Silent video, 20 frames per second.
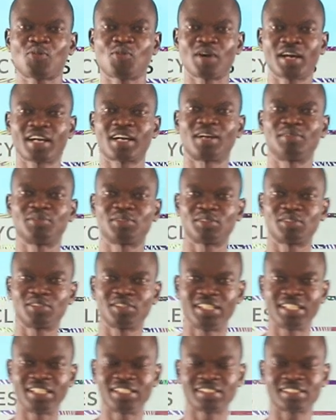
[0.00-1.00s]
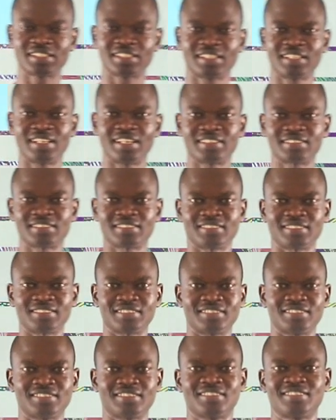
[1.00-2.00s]
welcome to today's
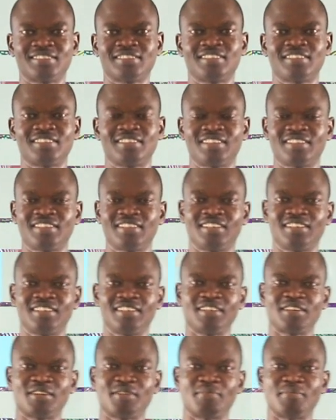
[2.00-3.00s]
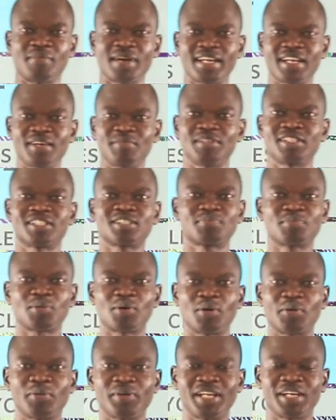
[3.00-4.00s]
lesson. My name is
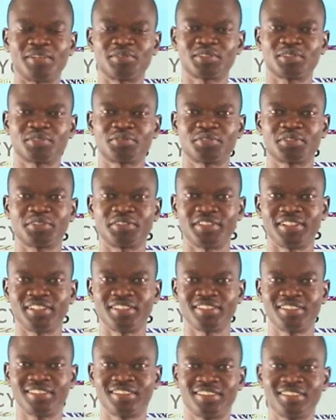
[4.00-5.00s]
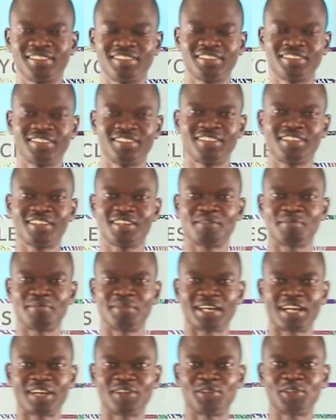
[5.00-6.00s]
Paul Williams Ofori.
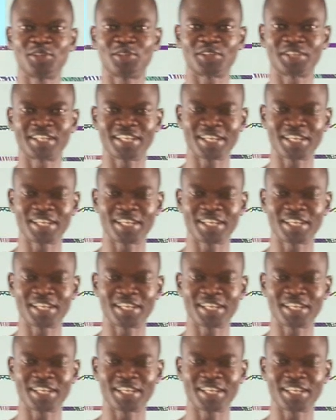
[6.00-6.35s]
May I know your